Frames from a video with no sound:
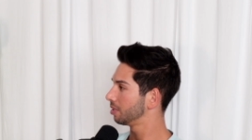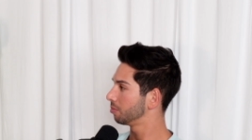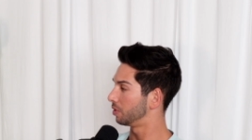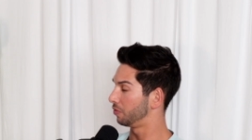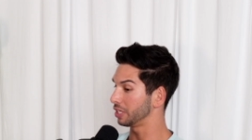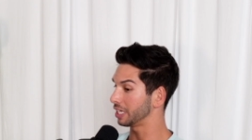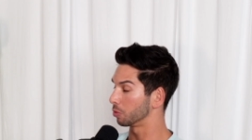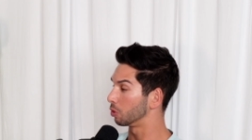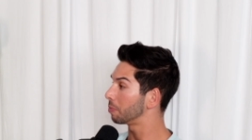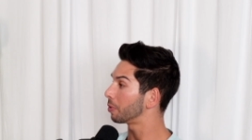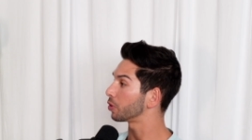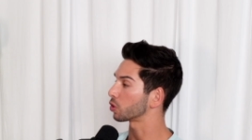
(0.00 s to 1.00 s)
But if you can get them to whip
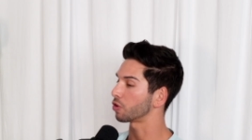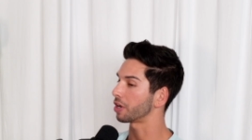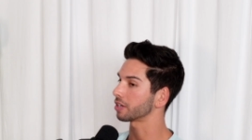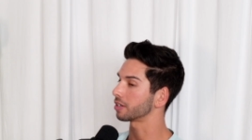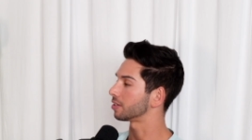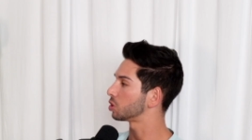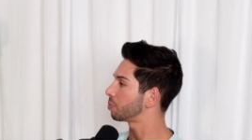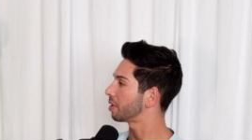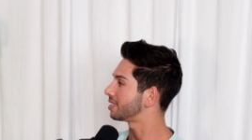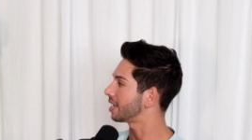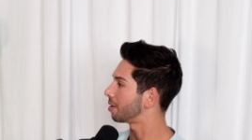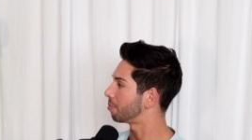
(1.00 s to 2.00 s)
out their credit card, spend
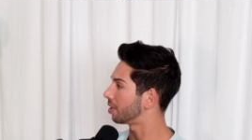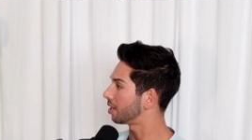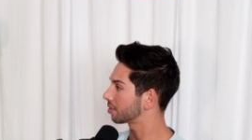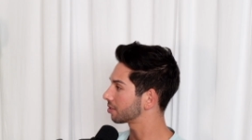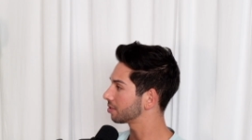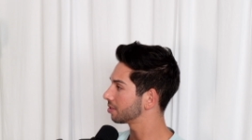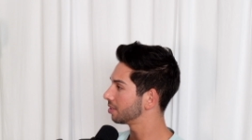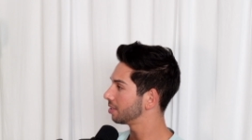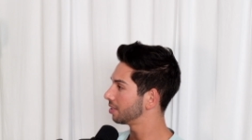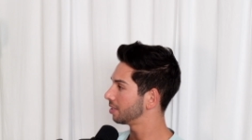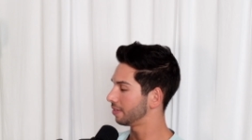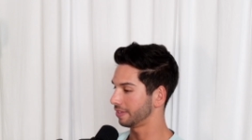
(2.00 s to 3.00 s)
$10,
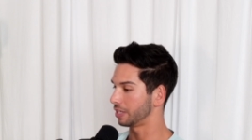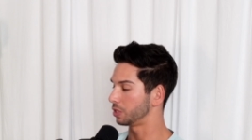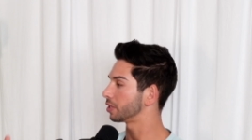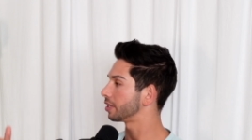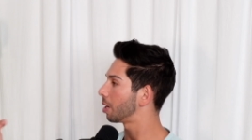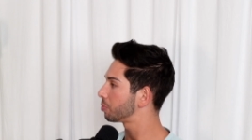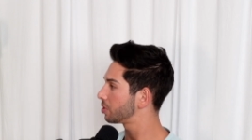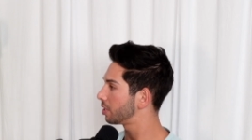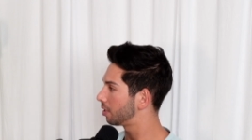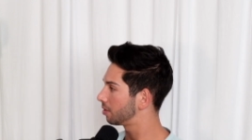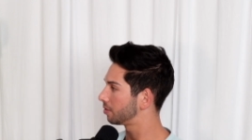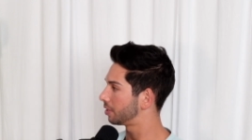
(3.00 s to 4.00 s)
then you can
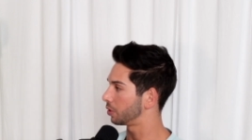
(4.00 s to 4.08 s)
upsell. Then you